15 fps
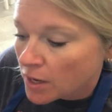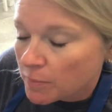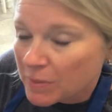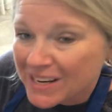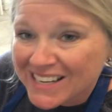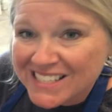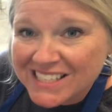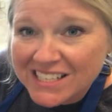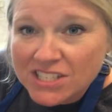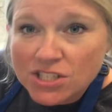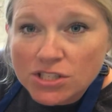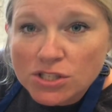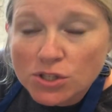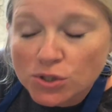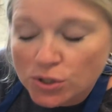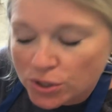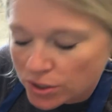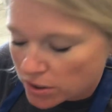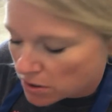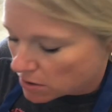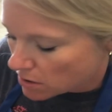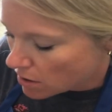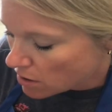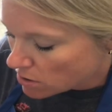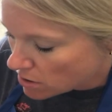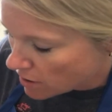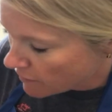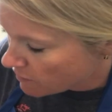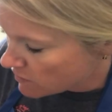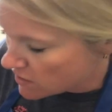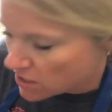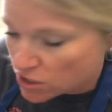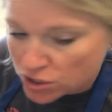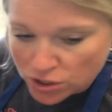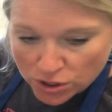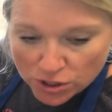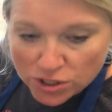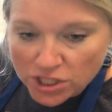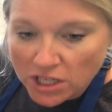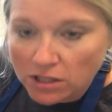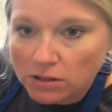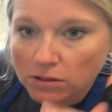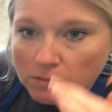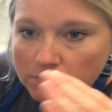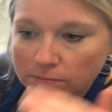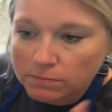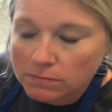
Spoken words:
but I did just look on the Sure-Gel